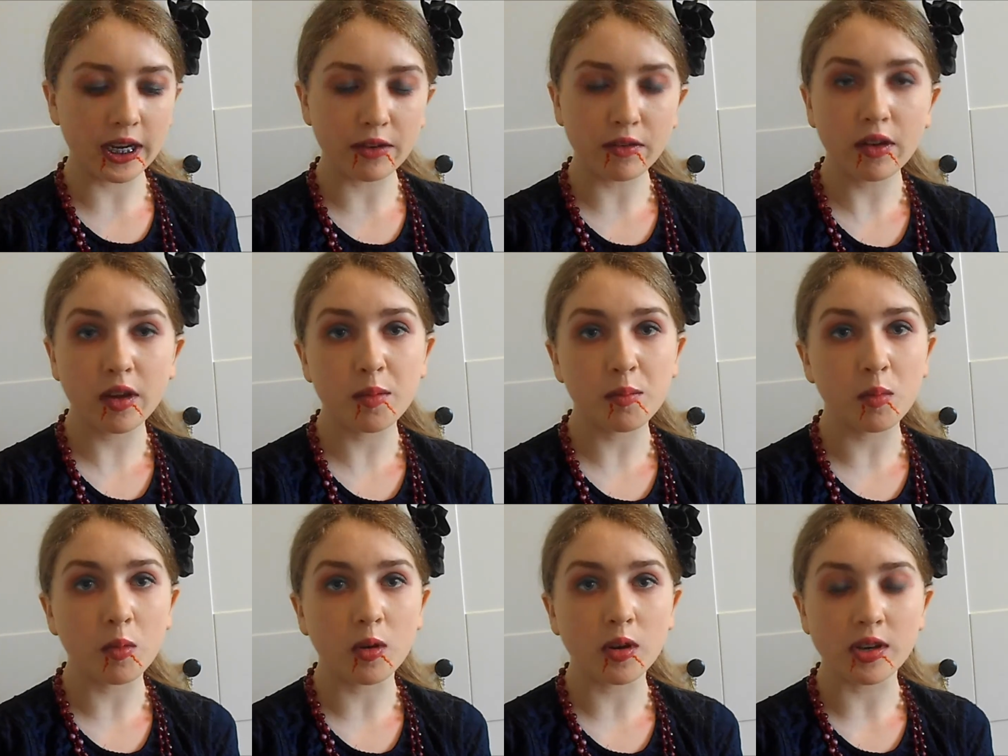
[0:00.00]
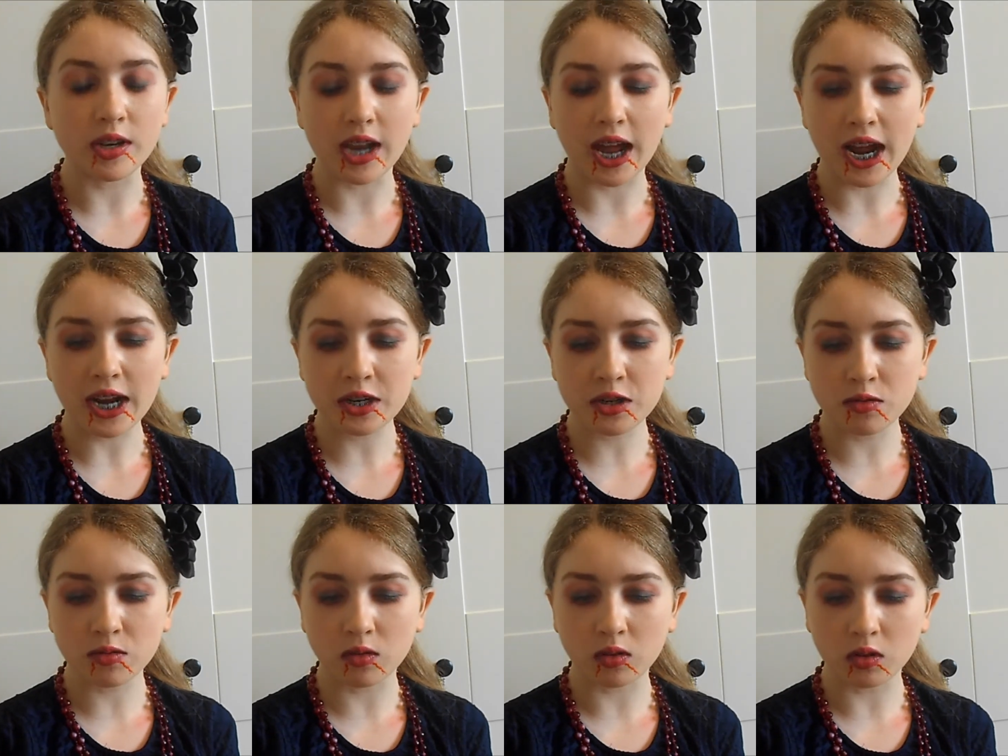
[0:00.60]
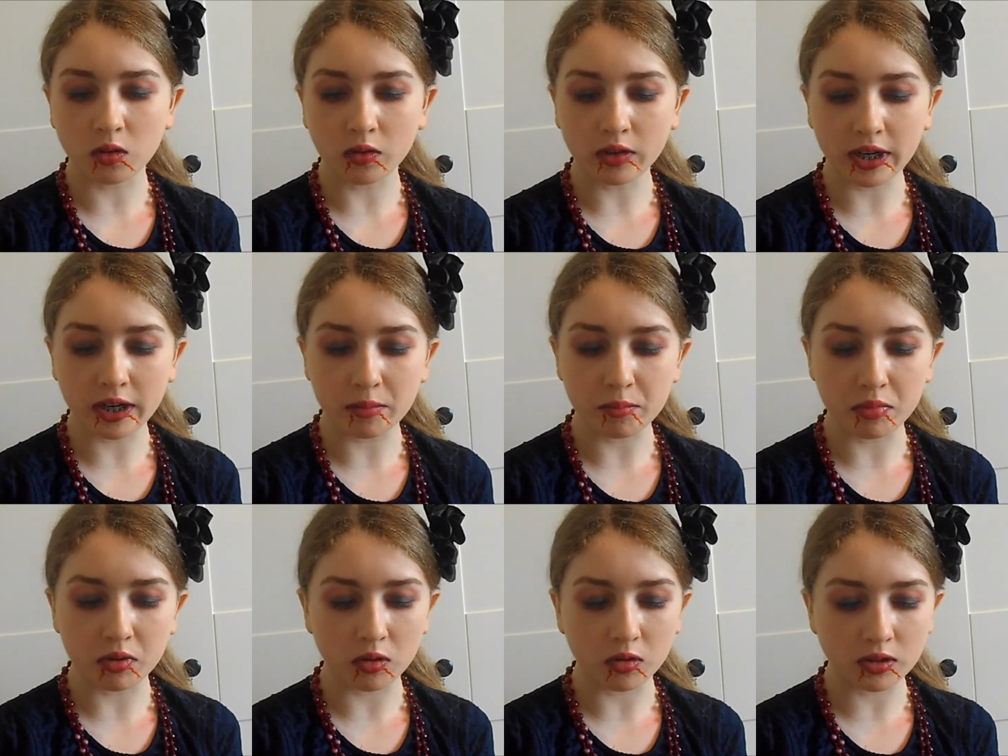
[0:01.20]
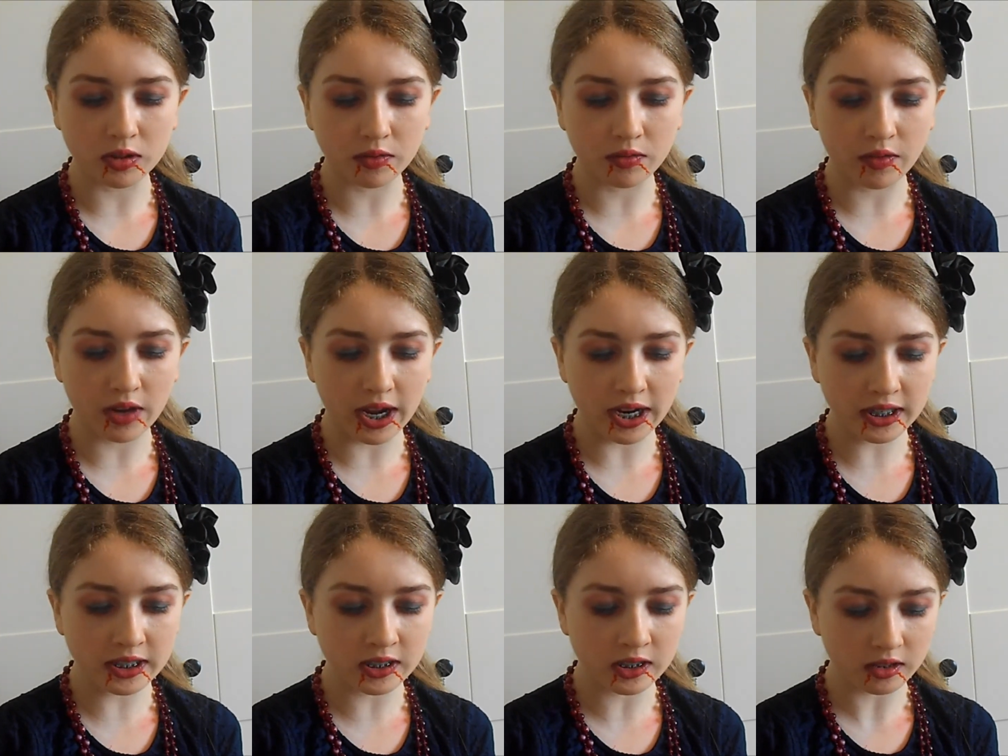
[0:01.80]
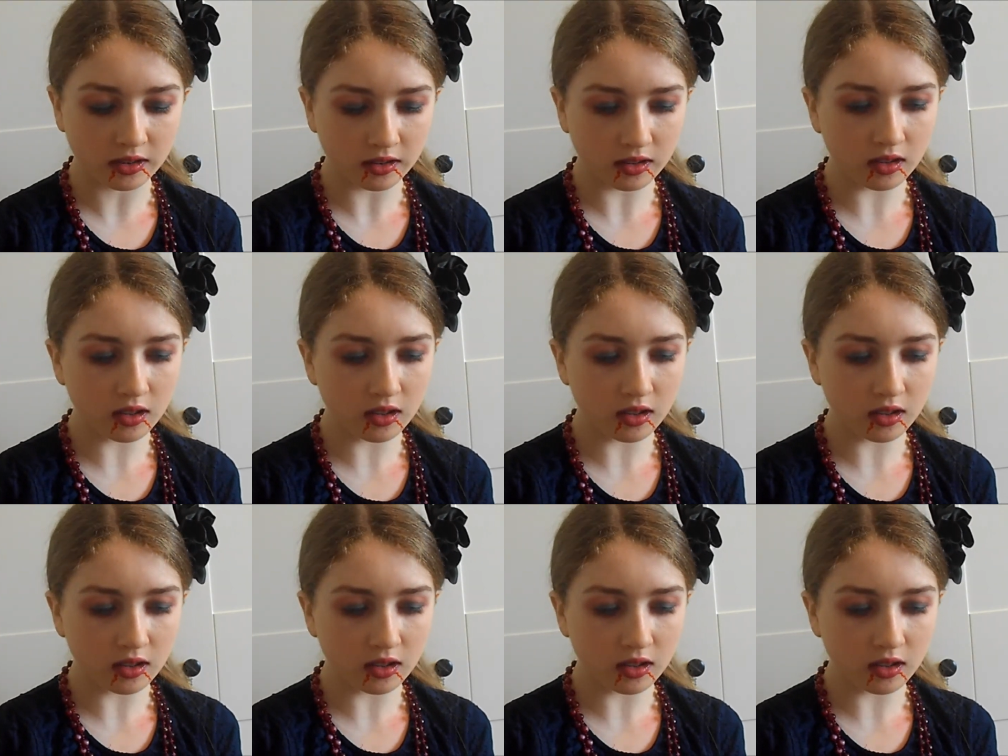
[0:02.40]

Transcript: Give it a more natural looking blood effect.